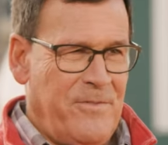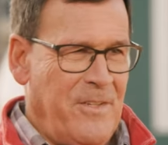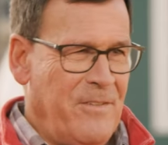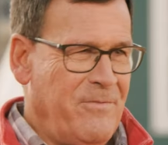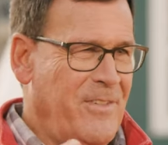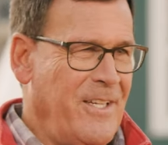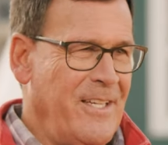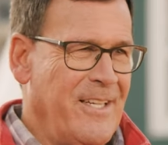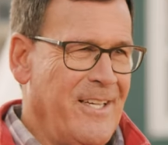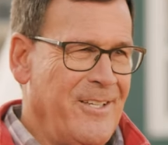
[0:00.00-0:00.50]

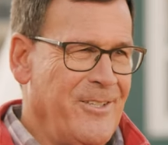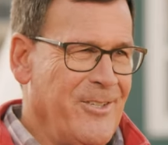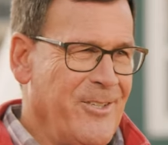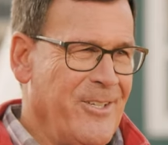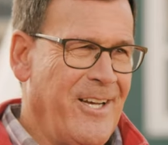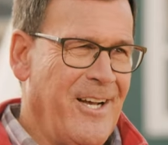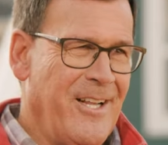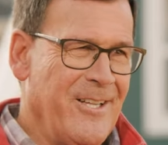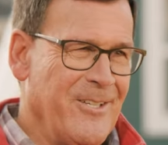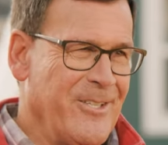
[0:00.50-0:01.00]
$50,
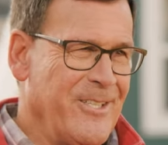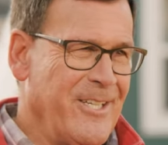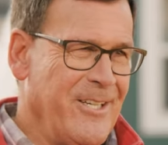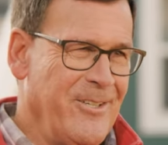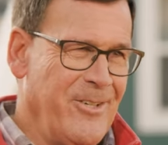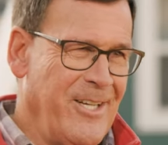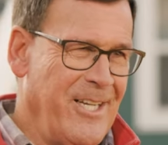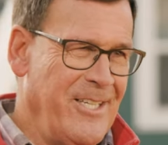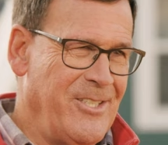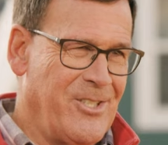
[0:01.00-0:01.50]
$100
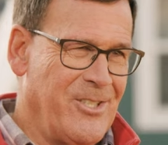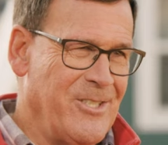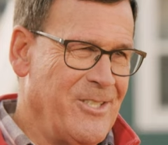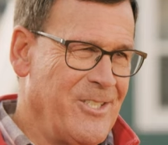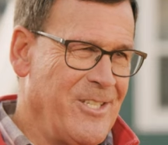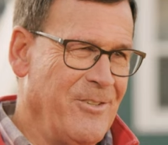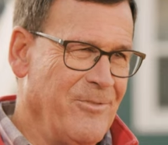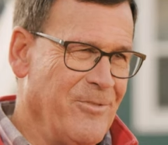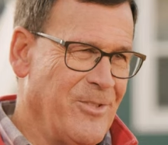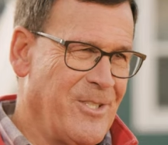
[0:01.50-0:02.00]

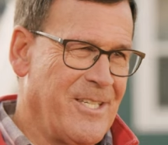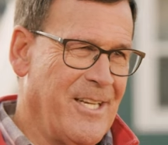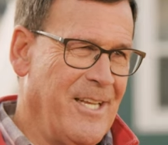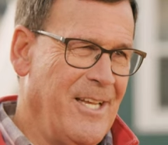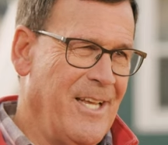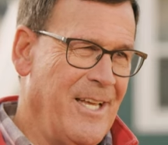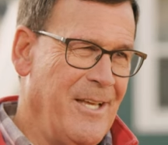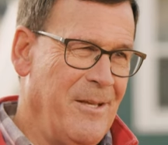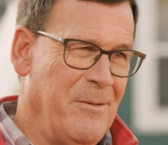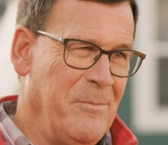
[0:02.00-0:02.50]
donations over
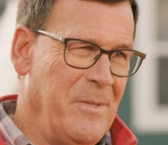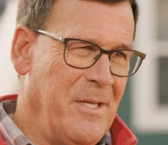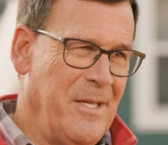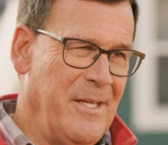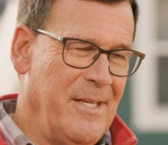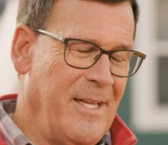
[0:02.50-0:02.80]
time,